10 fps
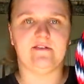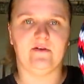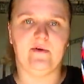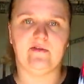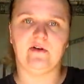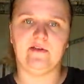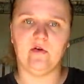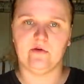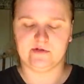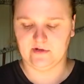So he's got his
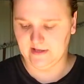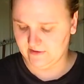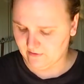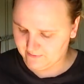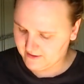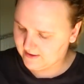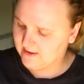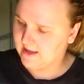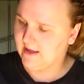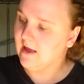halter and lead rope
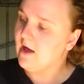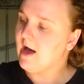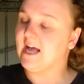here.